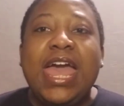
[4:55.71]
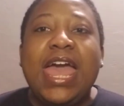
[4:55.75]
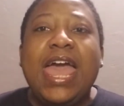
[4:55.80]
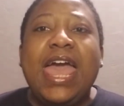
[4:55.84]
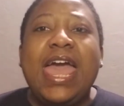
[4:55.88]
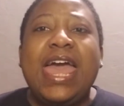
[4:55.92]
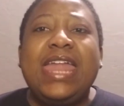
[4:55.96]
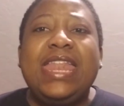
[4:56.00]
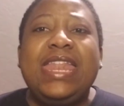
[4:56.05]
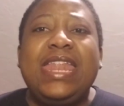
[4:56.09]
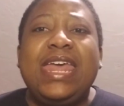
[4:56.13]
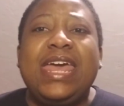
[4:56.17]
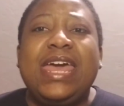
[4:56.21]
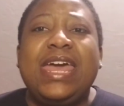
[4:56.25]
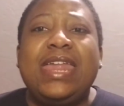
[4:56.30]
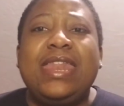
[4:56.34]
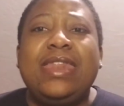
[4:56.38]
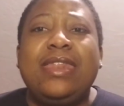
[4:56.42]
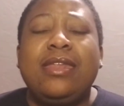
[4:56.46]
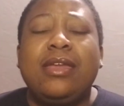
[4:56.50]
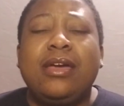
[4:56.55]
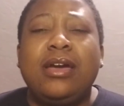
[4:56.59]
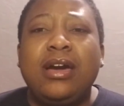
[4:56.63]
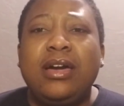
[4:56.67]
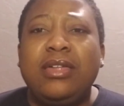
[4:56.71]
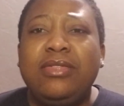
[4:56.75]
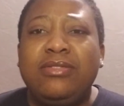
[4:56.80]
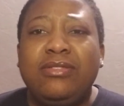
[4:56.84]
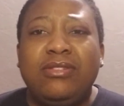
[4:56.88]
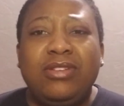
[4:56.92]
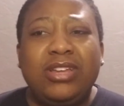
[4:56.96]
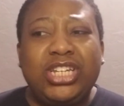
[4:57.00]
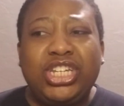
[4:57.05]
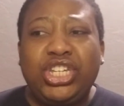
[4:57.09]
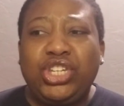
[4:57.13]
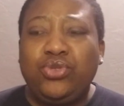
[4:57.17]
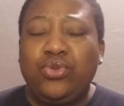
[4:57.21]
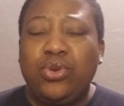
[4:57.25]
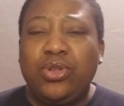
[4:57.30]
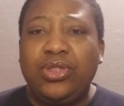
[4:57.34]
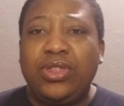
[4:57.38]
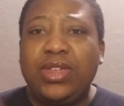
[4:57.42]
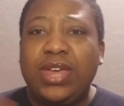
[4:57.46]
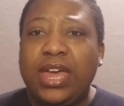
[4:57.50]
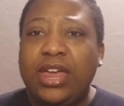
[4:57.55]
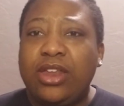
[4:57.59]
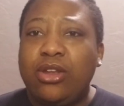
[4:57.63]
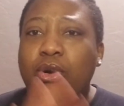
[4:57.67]
And then, because she was
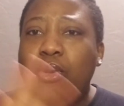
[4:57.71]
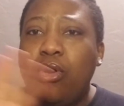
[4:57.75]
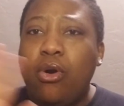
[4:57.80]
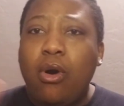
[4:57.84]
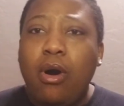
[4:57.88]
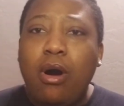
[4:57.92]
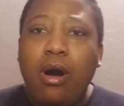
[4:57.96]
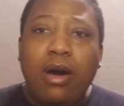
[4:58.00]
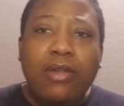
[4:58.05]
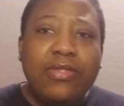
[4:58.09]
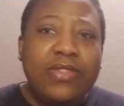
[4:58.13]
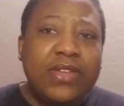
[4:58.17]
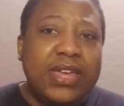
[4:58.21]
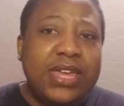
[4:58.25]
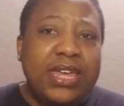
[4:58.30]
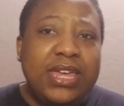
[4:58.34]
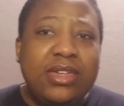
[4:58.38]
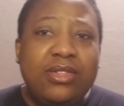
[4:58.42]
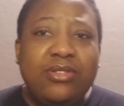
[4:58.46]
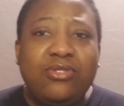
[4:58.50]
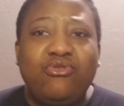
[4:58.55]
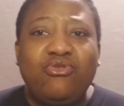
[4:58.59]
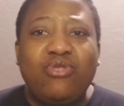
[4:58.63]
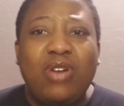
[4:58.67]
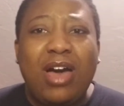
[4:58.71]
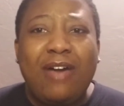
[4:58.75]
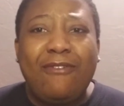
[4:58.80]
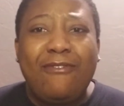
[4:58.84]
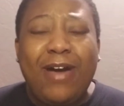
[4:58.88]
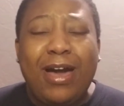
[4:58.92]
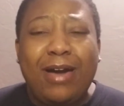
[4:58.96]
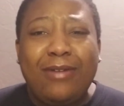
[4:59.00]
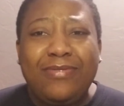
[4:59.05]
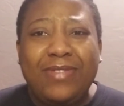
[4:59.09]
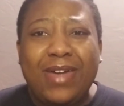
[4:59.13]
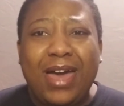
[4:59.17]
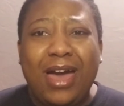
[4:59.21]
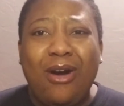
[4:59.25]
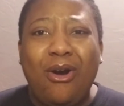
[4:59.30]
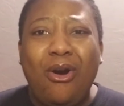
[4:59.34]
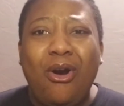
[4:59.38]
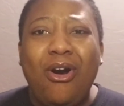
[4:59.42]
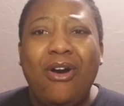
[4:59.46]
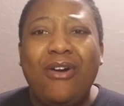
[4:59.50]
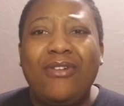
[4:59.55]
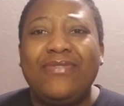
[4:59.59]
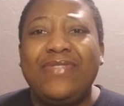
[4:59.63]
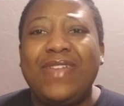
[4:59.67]
saying, oh, all the kids drive out, that,
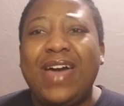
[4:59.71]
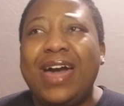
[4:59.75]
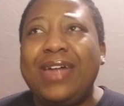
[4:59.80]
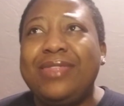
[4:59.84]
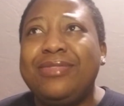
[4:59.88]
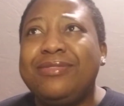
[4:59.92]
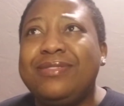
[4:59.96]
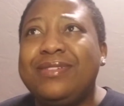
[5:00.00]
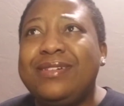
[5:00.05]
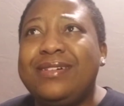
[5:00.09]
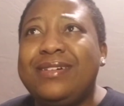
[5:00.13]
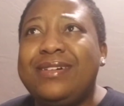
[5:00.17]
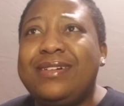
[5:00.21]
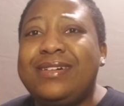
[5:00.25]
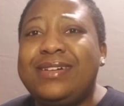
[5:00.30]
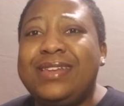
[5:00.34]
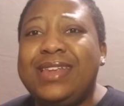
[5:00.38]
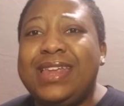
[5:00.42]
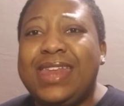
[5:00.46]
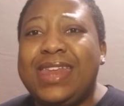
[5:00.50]
oh, that's good. And